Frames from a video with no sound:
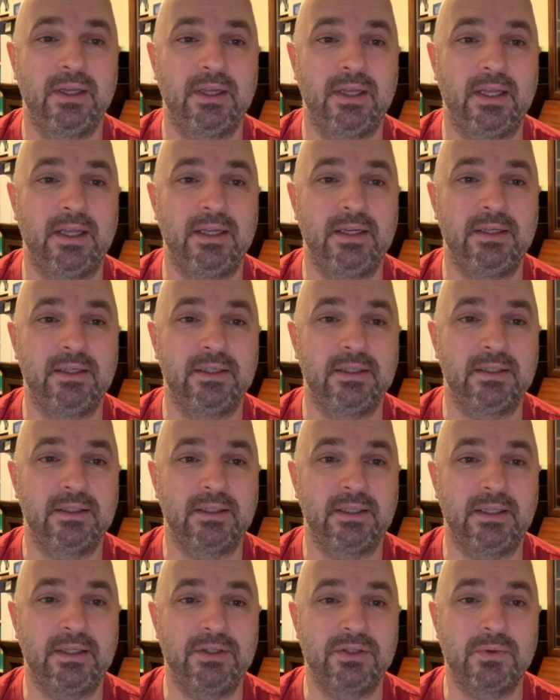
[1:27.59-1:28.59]
And uh,
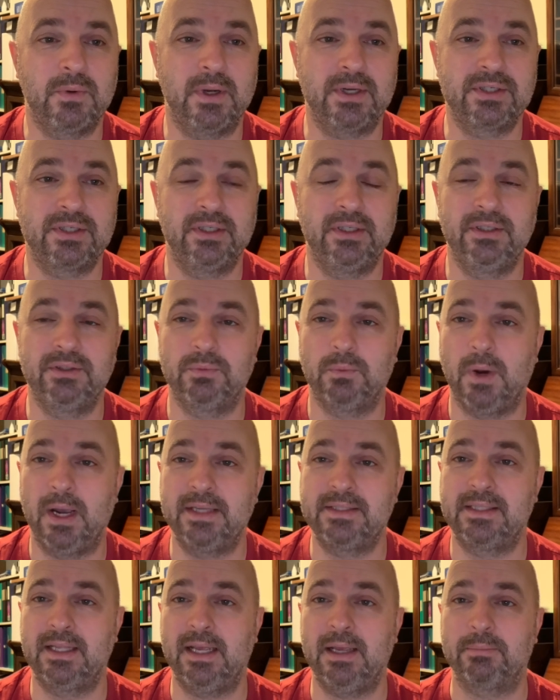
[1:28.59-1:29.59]
his question is, why
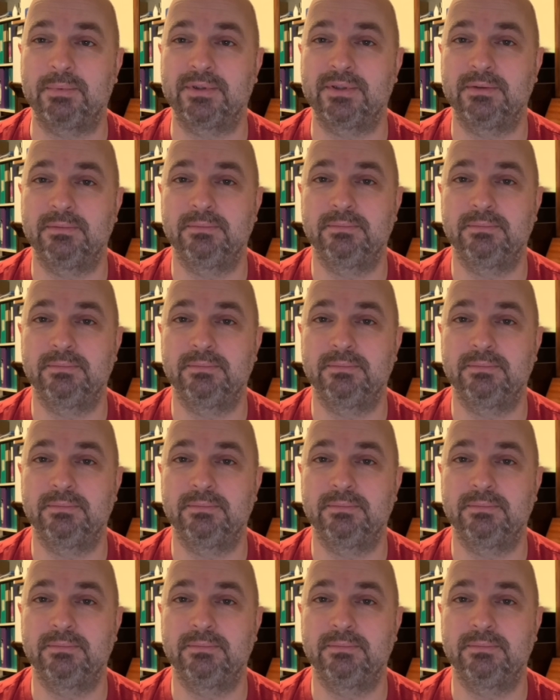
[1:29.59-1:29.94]
stamps?